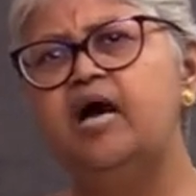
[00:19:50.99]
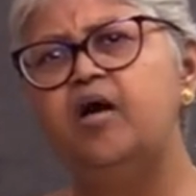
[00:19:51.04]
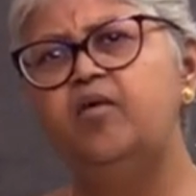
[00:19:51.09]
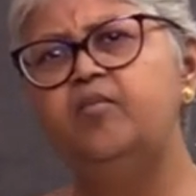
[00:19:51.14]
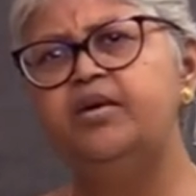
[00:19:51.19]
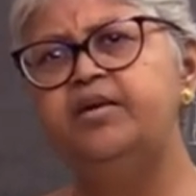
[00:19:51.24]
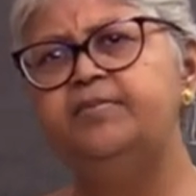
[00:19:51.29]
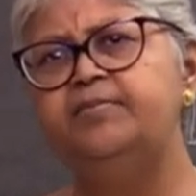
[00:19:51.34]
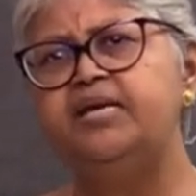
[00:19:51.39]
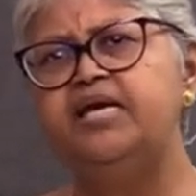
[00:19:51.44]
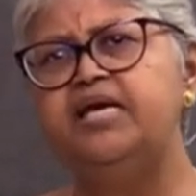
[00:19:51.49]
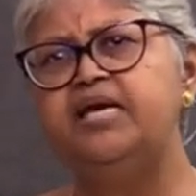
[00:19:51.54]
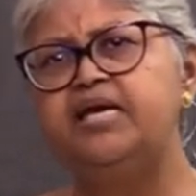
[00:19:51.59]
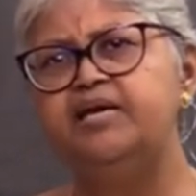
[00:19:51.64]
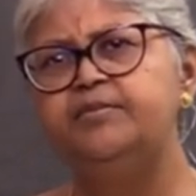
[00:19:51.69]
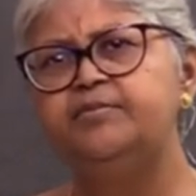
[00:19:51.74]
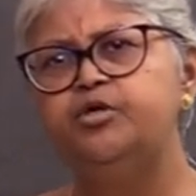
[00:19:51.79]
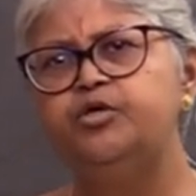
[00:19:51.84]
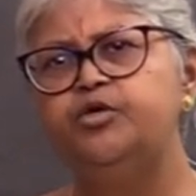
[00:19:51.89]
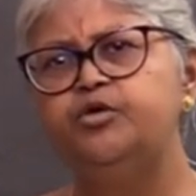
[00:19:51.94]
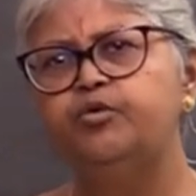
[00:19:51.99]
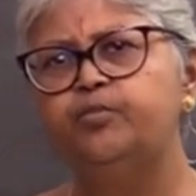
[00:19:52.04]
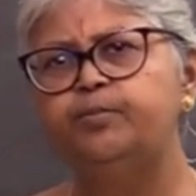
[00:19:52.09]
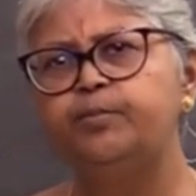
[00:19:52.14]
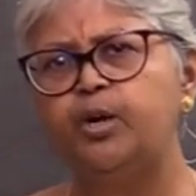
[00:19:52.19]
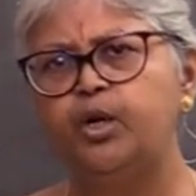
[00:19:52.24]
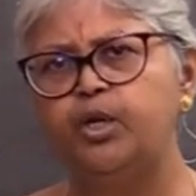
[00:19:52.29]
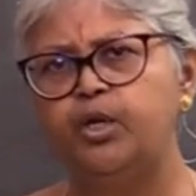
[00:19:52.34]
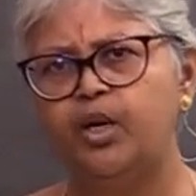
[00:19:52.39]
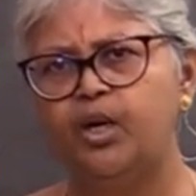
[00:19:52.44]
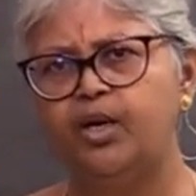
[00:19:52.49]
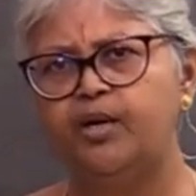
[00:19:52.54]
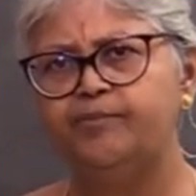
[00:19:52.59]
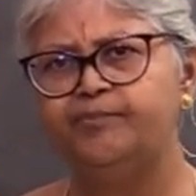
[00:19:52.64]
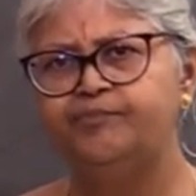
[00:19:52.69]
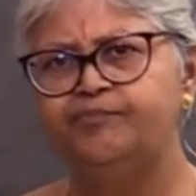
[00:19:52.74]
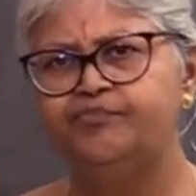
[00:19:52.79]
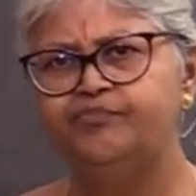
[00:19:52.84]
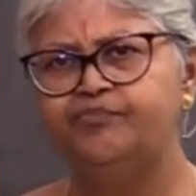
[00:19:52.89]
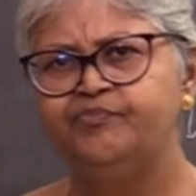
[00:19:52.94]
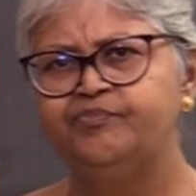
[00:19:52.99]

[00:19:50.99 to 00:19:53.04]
government be able to procure?